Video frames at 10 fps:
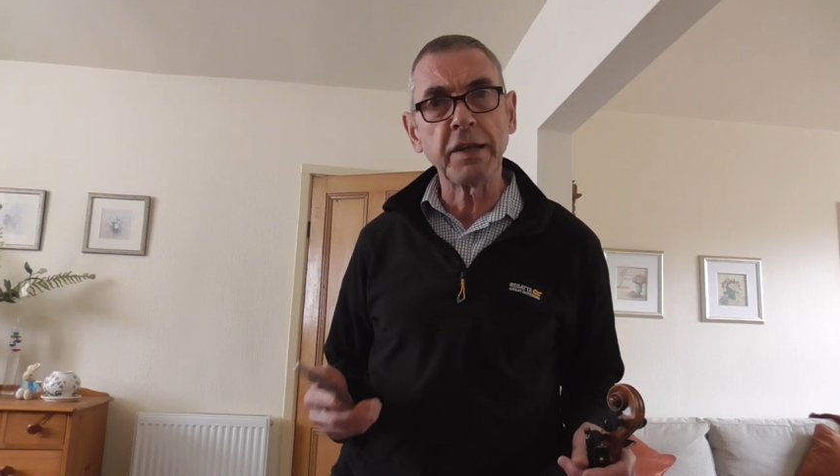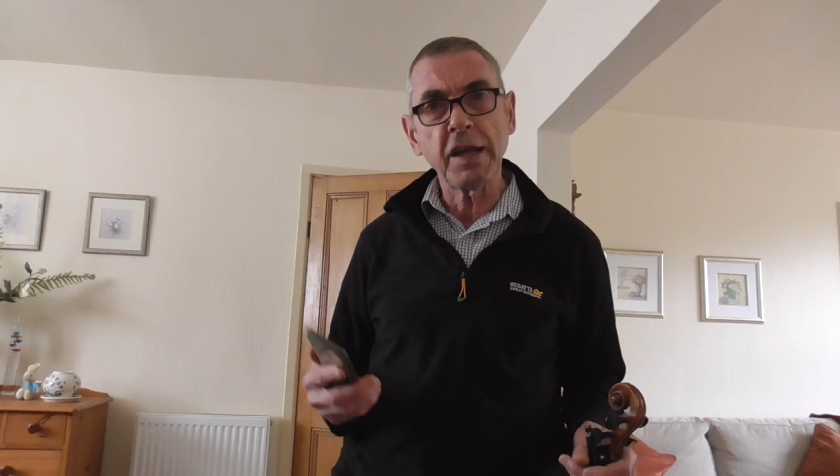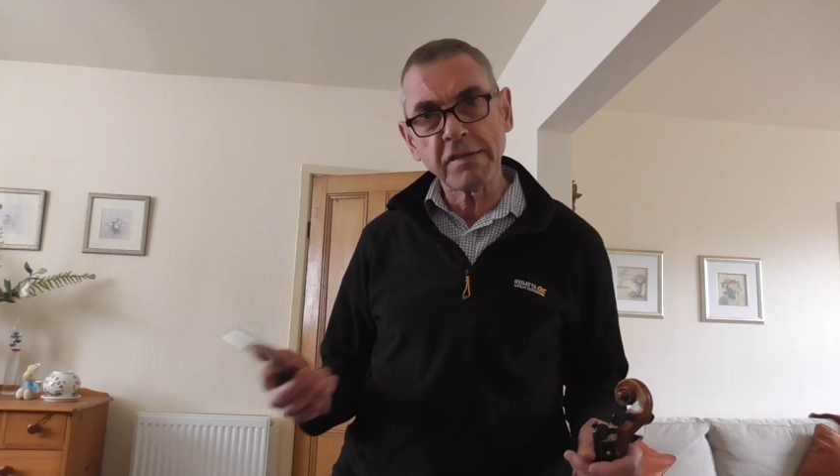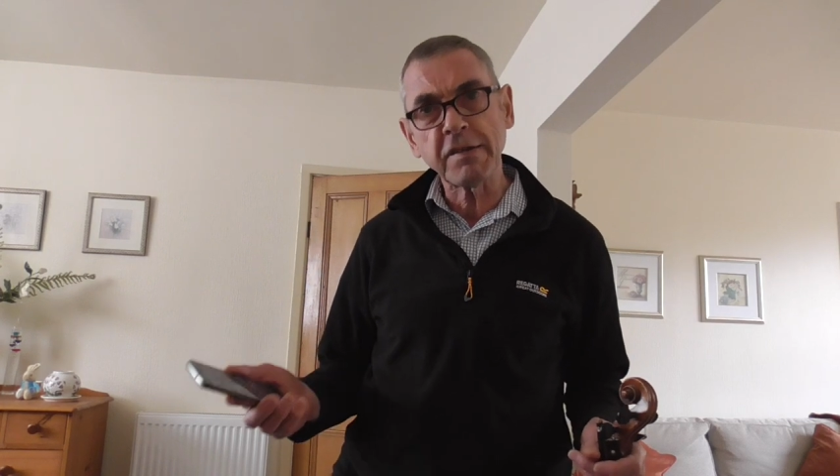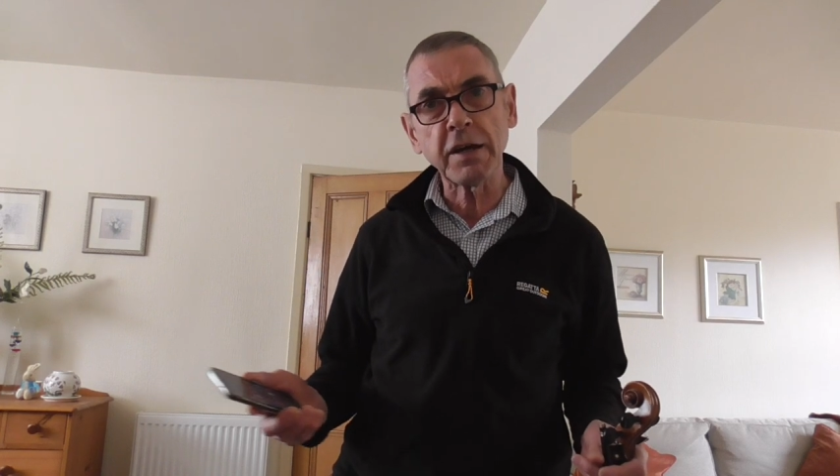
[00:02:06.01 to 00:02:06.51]

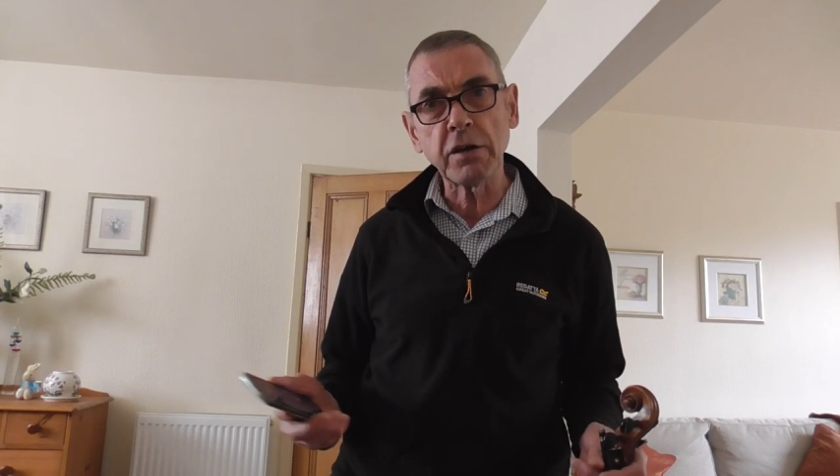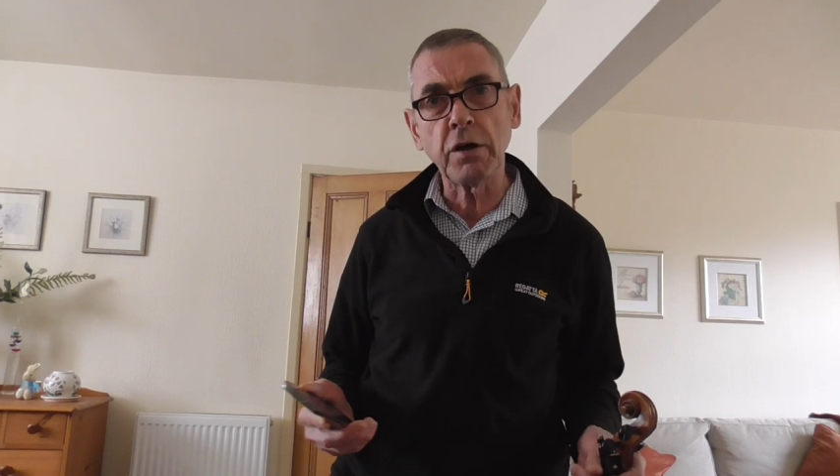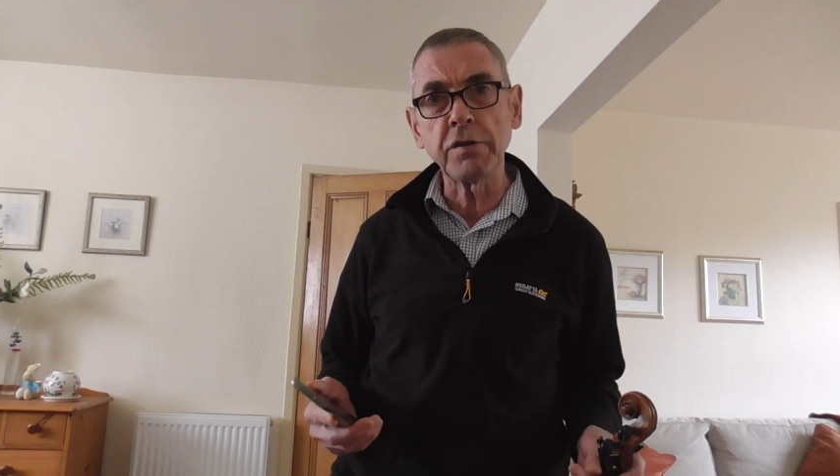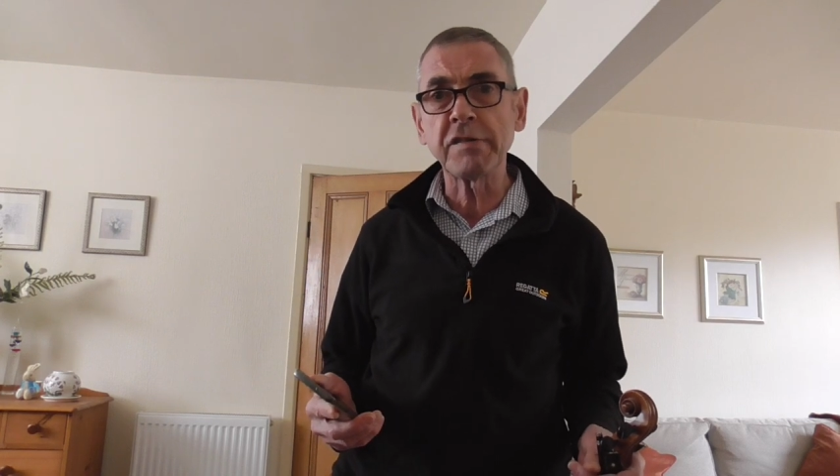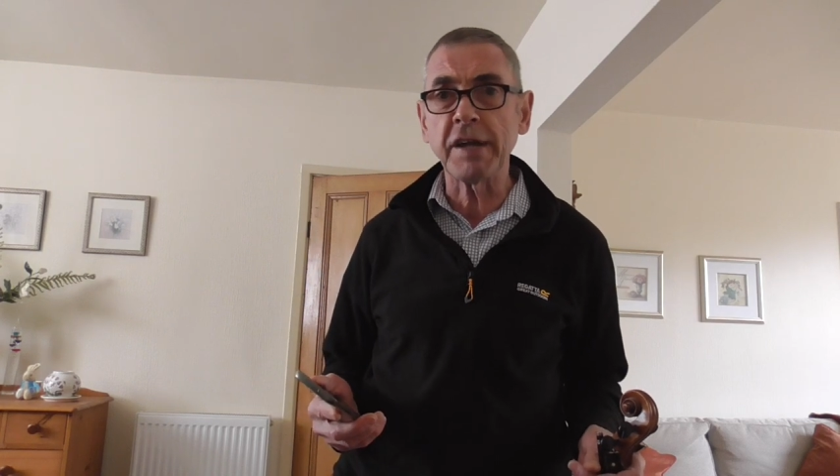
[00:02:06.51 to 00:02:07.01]
unless I
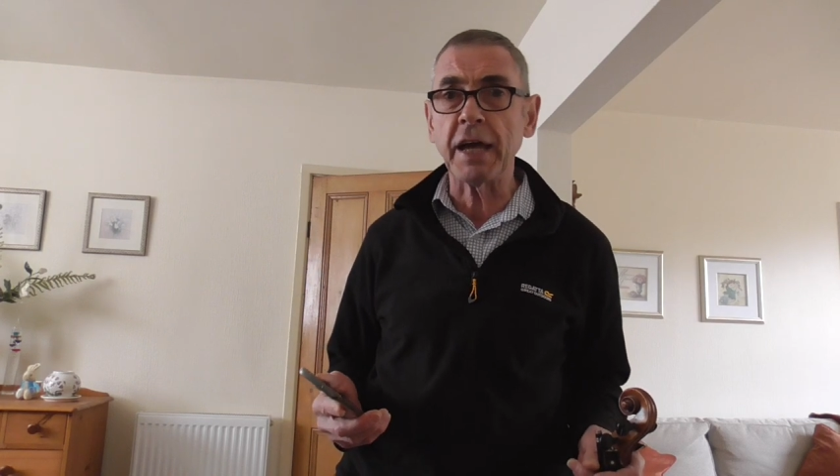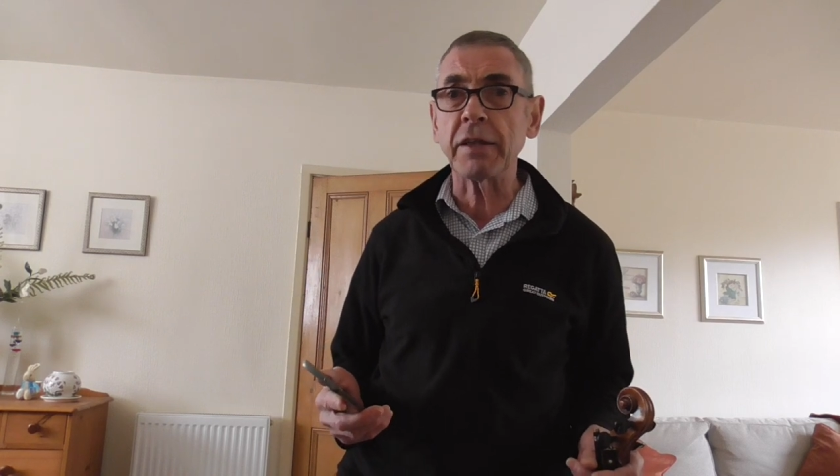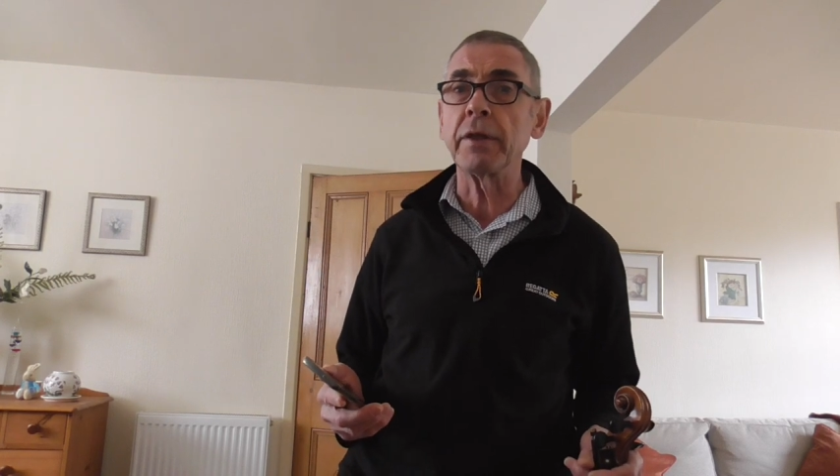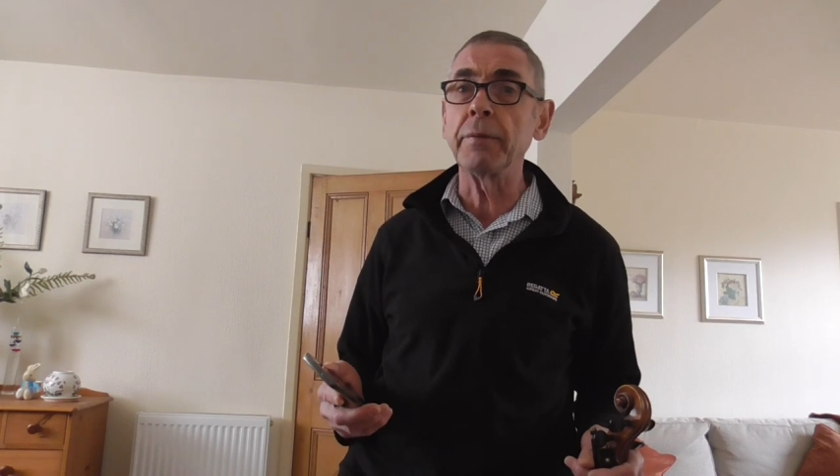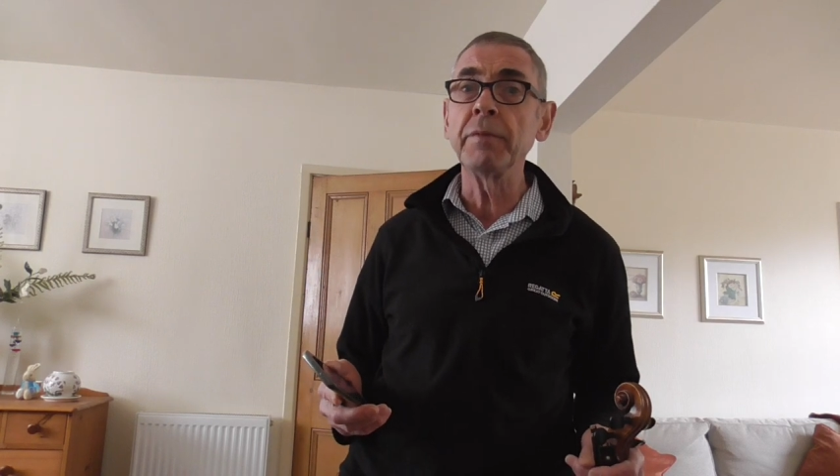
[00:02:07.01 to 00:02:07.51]

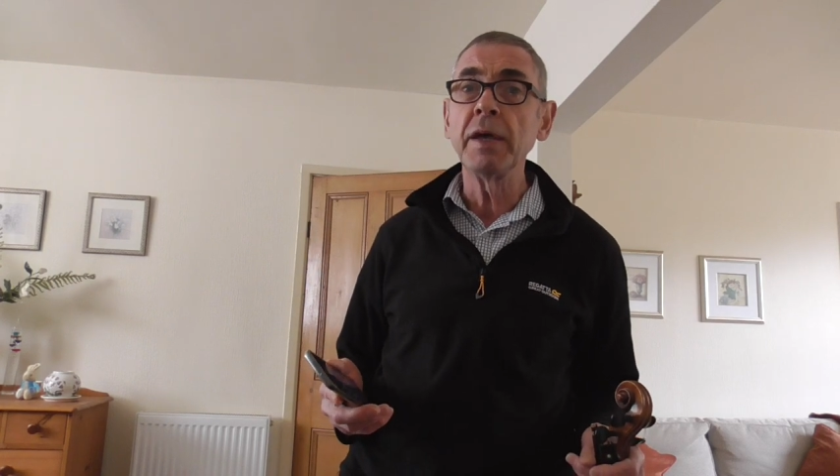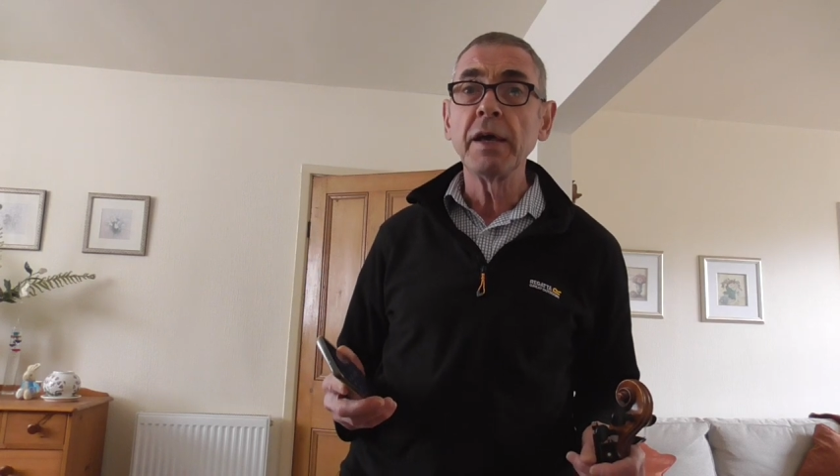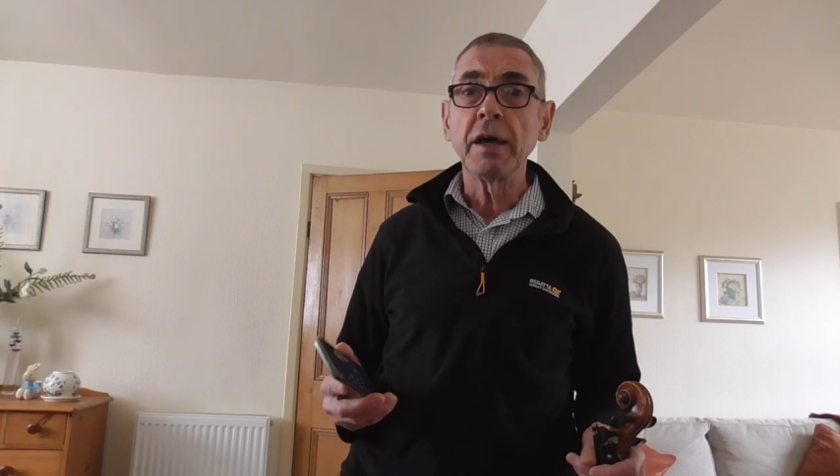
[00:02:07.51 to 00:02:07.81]
contact them